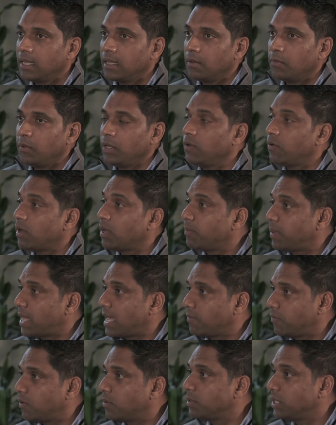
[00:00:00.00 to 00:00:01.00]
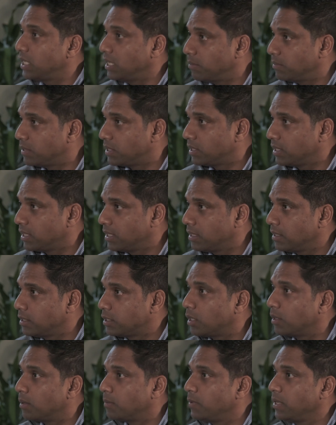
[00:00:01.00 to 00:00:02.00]
We run platform teams.
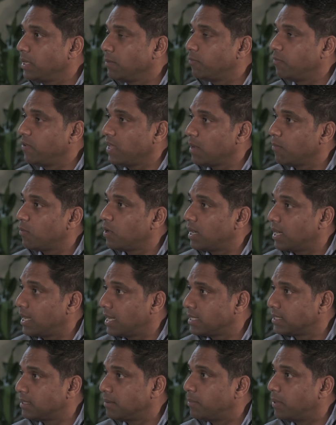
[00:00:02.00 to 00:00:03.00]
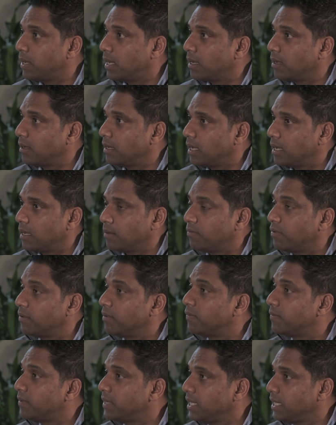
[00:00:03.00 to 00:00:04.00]
So we, VMware has about uh,
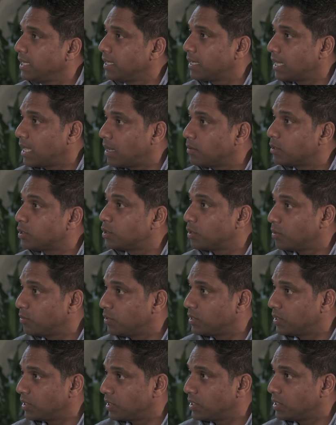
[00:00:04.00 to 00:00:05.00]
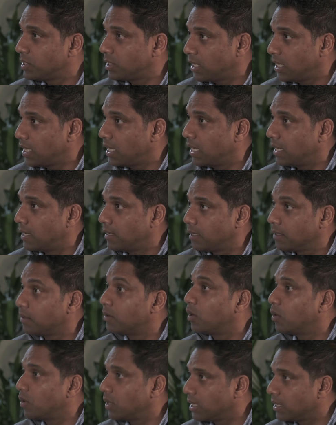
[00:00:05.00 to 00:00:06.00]
50 cloud services and
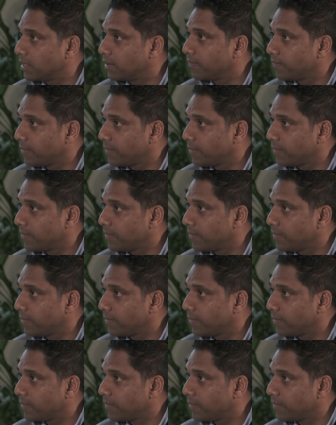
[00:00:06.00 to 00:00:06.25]
growing.